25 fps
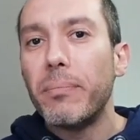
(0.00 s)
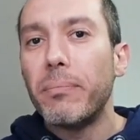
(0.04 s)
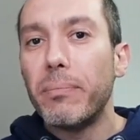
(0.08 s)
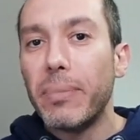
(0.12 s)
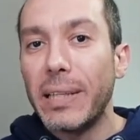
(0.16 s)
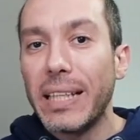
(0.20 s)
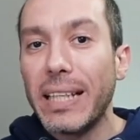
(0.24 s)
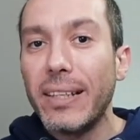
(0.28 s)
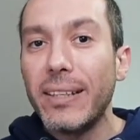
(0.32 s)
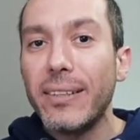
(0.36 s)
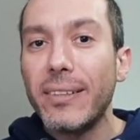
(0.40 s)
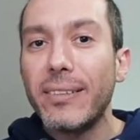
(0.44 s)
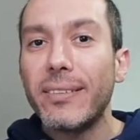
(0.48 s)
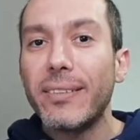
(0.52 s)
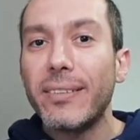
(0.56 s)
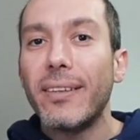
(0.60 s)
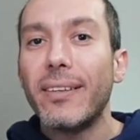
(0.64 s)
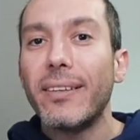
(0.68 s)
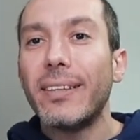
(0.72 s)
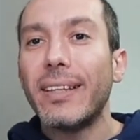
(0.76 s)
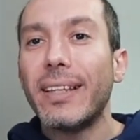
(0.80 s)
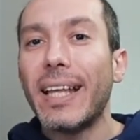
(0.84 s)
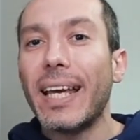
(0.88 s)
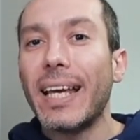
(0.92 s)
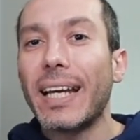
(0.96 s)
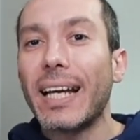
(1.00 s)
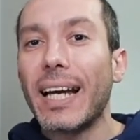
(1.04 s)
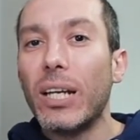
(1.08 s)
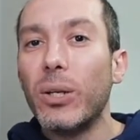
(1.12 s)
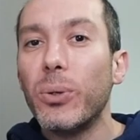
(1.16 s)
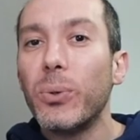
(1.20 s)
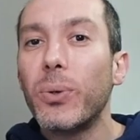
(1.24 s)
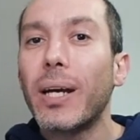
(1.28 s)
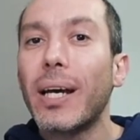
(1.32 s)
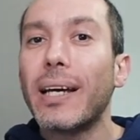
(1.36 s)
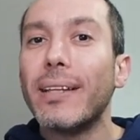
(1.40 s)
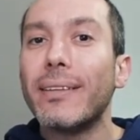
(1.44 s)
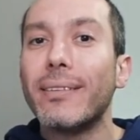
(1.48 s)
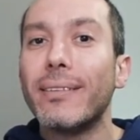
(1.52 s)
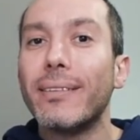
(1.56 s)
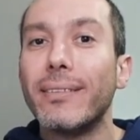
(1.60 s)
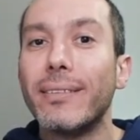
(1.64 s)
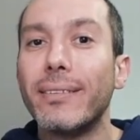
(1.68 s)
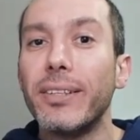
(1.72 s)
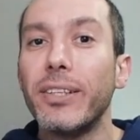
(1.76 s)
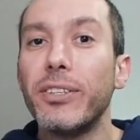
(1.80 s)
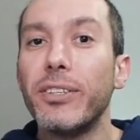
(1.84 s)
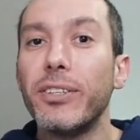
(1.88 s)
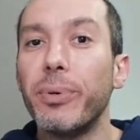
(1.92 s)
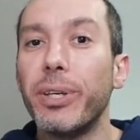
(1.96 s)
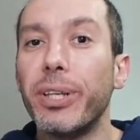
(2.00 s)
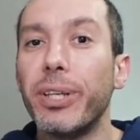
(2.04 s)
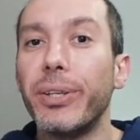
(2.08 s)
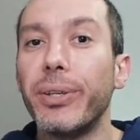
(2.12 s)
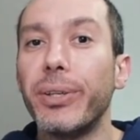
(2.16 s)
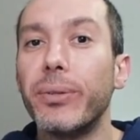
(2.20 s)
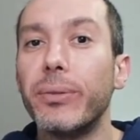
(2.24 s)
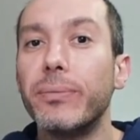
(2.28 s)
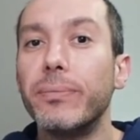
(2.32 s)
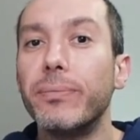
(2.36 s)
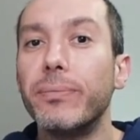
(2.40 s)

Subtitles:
please take a look at this video.